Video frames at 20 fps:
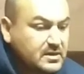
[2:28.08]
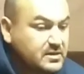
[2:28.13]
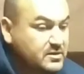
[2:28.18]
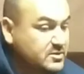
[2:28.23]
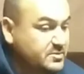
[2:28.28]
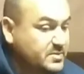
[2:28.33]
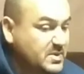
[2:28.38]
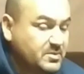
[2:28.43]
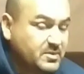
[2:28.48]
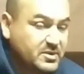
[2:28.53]

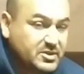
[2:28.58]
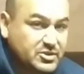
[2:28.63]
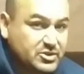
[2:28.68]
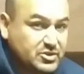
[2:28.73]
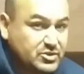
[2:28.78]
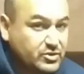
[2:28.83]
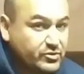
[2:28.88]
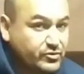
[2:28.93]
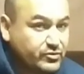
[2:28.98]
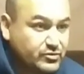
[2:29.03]
There's people that
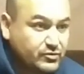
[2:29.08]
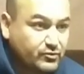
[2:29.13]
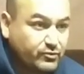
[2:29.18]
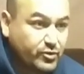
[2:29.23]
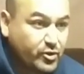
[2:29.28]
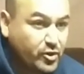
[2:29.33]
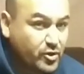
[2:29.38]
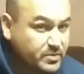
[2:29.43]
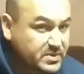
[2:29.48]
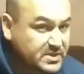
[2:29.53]
just use
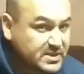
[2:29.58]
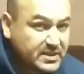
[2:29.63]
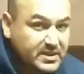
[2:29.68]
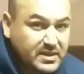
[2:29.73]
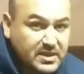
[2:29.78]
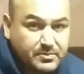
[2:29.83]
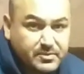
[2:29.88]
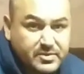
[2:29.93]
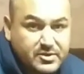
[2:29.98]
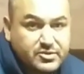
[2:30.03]
ropes to
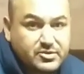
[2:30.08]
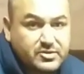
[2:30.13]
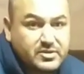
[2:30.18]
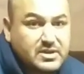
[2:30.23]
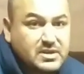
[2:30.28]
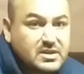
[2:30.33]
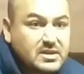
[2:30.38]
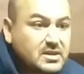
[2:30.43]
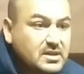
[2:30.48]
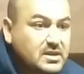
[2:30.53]
get up a
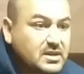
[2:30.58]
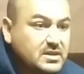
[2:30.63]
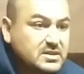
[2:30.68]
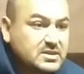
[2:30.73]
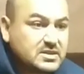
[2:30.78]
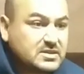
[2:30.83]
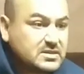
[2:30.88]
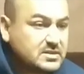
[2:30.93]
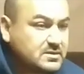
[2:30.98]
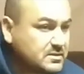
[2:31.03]
tree. It
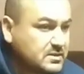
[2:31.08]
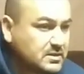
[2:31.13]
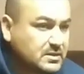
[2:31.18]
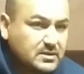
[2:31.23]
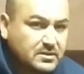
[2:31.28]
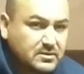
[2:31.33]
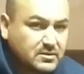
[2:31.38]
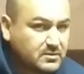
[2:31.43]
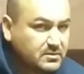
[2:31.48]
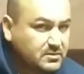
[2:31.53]
just,
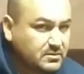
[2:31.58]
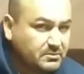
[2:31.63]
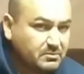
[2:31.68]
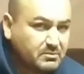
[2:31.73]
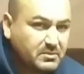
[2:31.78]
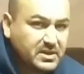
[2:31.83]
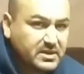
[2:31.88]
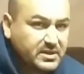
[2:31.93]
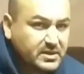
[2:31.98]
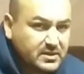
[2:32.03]
a
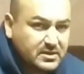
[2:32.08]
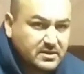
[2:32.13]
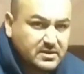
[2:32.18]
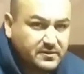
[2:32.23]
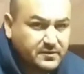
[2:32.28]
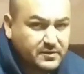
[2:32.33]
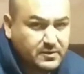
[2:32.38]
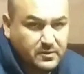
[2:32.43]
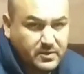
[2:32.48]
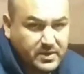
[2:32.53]
million
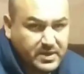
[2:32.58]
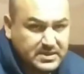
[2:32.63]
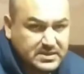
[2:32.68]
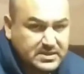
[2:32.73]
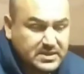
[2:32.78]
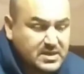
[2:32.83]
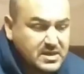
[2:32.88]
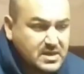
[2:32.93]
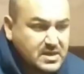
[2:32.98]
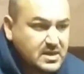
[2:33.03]
different
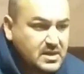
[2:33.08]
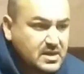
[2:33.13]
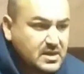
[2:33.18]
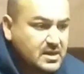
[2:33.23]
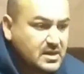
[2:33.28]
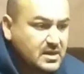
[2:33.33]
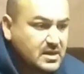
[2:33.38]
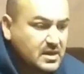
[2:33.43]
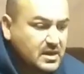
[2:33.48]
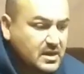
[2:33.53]
ways.
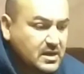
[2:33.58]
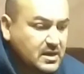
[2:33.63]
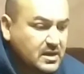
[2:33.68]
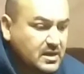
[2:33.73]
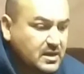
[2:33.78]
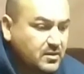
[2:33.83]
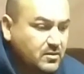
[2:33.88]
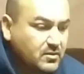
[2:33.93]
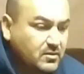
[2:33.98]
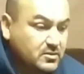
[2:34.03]

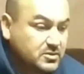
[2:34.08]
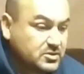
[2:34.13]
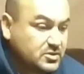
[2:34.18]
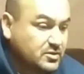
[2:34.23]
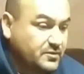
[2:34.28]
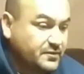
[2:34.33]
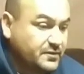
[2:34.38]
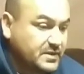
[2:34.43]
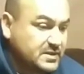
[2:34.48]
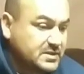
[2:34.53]

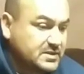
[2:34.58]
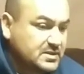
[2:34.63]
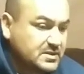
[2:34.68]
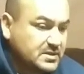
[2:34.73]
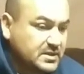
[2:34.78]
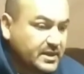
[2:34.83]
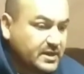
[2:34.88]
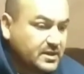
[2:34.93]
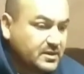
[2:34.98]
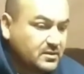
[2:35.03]
Also, if it's
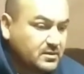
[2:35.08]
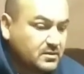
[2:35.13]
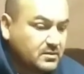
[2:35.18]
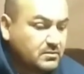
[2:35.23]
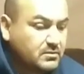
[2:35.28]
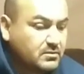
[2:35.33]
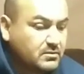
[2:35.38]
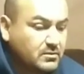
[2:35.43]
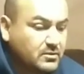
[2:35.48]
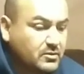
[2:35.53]
like
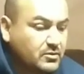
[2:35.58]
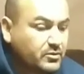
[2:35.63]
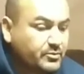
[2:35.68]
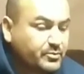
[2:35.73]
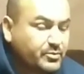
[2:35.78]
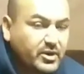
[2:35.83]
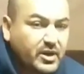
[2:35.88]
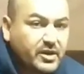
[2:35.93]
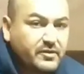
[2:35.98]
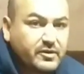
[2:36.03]
your
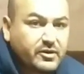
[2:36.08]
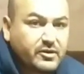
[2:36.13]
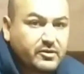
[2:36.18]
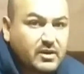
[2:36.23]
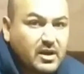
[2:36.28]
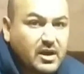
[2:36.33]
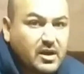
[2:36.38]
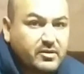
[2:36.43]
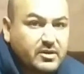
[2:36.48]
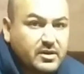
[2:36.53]
private
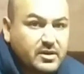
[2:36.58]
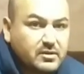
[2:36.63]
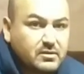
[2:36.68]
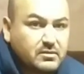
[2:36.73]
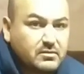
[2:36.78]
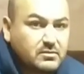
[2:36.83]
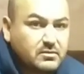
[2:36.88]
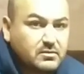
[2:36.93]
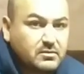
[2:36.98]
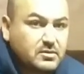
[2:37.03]
ground
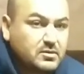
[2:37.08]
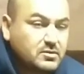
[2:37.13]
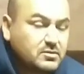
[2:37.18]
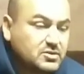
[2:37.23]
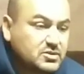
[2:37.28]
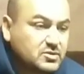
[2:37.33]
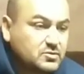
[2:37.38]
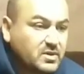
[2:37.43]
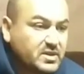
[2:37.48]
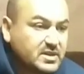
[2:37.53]
and you
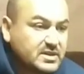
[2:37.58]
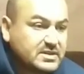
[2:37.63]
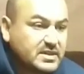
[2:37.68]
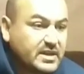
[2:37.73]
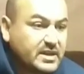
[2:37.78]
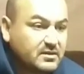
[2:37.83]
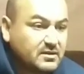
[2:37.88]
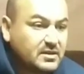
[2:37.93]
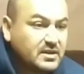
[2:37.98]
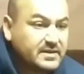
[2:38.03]
just want to
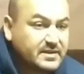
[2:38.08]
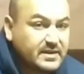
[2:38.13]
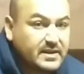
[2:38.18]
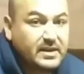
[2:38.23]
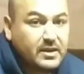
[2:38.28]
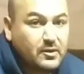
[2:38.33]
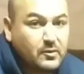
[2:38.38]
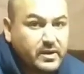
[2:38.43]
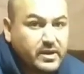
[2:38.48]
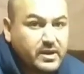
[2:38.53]
saddle hunt
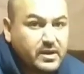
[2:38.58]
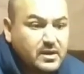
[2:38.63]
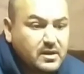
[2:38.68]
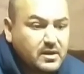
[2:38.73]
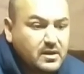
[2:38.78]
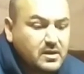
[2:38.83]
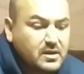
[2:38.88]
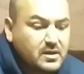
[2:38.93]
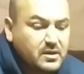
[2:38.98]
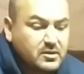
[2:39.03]
anyway,
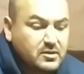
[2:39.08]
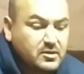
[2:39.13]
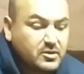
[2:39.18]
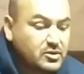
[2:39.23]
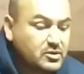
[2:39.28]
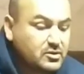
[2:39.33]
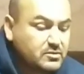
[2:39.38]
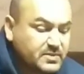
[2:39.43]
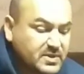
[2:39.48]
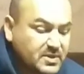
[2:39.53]

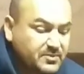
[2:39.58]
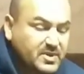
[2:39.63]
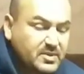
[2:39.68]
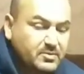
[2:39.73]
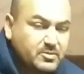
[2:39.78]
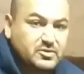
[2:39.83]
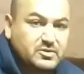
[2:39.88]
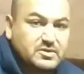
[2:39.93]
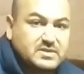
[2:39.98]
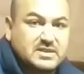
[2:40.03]
some
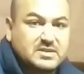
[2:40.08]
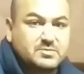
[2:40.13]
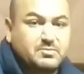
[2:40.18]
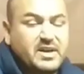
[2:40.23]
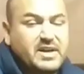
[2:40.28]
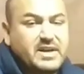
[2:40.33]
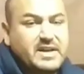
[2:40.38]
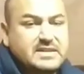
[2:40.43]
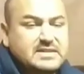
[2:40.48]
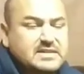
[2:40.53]
people use the
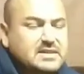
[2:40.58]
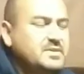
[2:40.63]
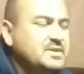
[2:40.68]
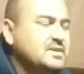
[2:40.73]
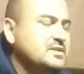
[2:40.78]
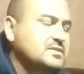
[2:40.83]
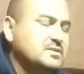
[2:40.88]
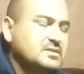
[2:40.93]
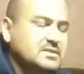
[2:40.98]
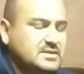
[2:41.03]
spikes. I mean,
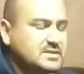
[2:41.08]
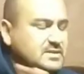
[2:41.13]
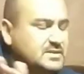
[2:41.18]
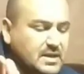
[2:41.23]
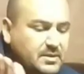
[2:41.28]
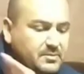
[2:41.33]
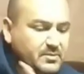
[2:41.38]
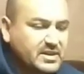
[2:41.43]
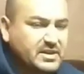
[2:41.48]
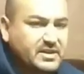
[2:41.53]
there's
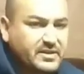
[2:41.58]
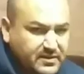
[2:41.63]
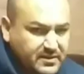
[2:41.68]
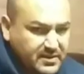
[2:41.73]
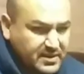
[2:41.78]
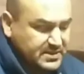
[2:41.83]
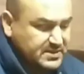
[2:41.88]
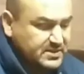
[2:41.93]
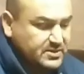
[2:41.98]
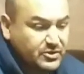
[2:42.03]
just a million
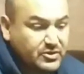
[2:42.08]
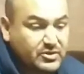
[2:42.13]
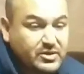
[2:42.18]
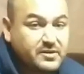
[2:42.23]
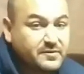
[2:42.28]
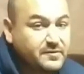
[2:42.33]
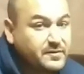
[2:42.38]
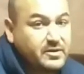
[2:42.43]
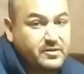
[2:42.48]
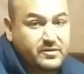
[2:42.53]
things. So you need
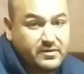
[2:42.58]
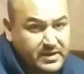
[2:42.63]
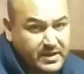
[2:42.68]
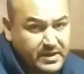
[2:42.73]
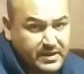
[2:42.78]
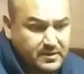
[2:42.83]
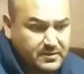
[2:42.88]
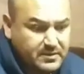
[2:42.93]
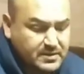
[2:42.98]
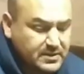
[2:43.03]
to figure
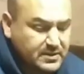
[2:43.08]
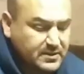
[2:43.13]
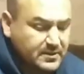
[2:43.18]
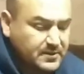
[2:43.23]
that out.